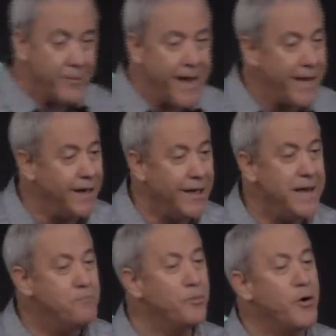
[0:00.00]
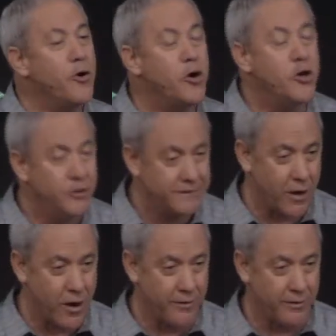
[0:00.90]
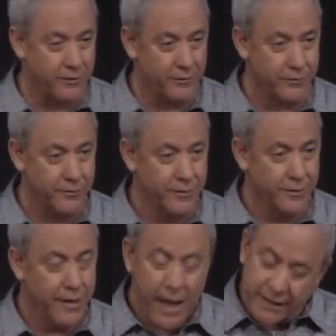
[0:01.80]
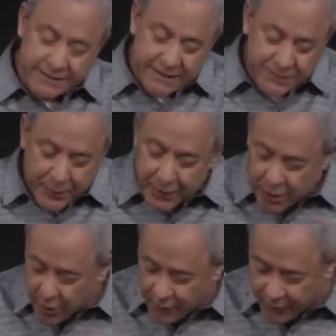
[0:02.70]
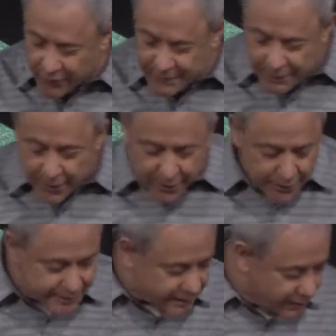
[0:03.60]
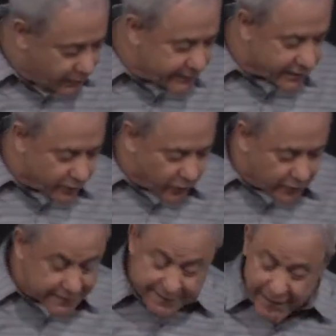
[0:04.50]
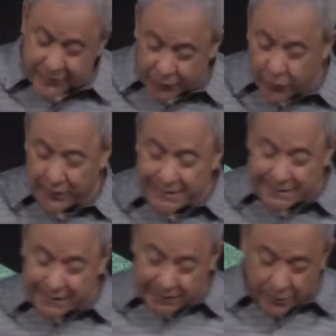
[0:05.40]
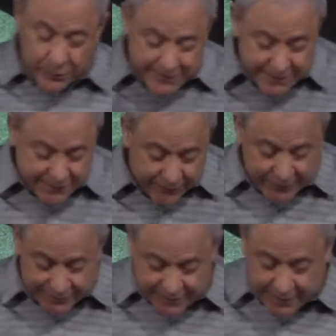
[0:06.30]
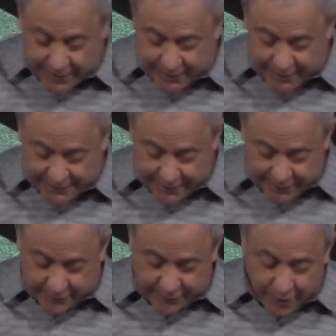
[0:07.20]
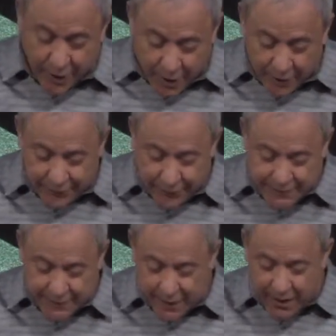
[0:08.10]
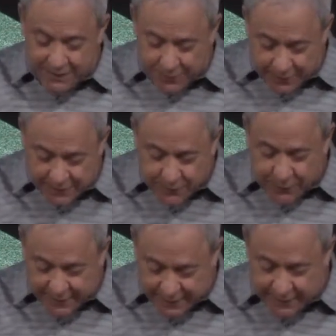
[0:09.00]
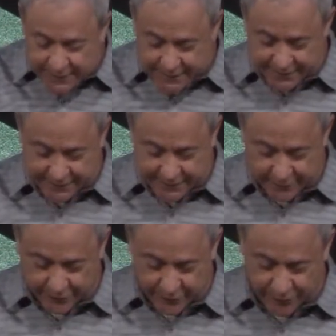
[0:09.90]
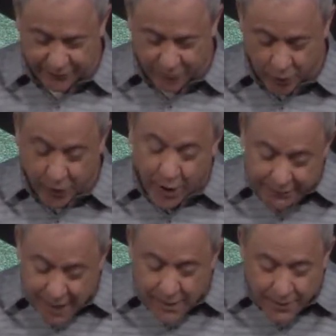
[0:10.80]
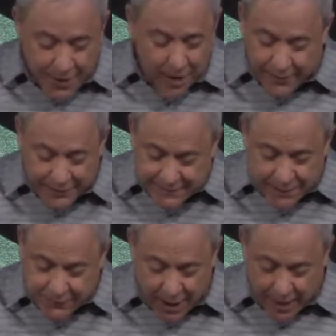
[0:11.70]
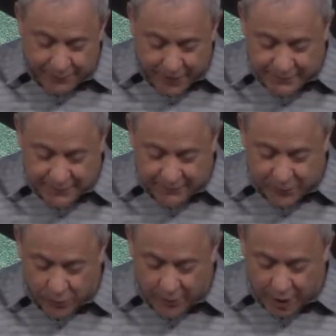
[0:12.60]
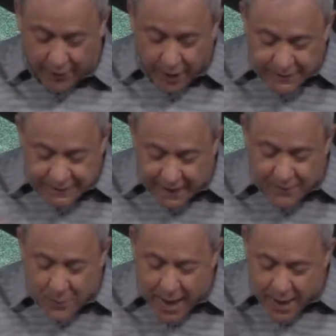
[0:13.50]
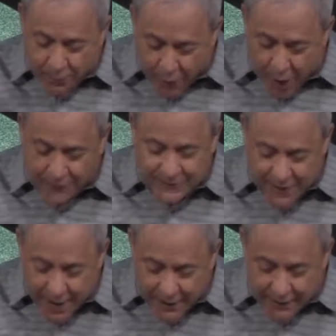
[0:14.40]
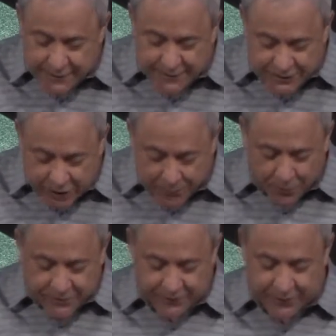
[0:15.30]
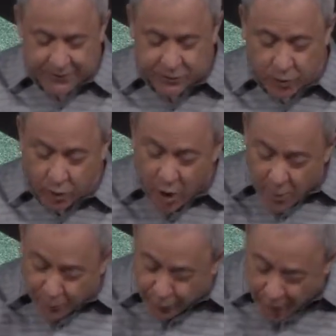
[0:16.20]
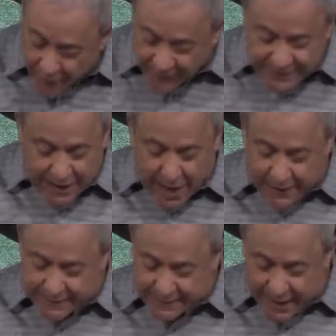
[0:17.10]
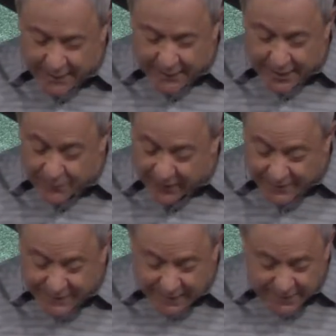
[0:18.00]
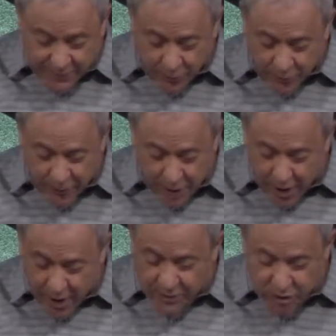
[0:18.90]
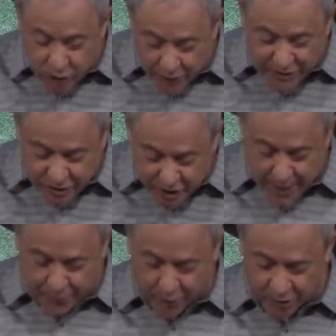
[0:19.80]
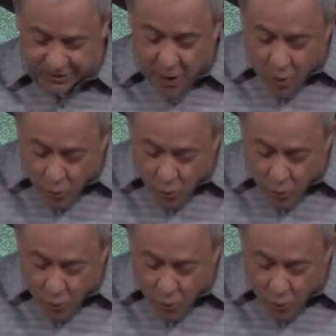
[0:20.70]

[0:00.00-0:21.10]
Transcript: But man, they lay burdens on you. And he says, Be careful. Listen, listen to what the Lord said through Ezekiel. We just finished studying Ezekiel on, on Thursday nights, but listen to what he says in Ezekiel 34, talking about that same time, that stuff going on. Son of man, prophesy against the shepherds of Israel, prophesy and say to them, Thus says the Lord God to the shepherds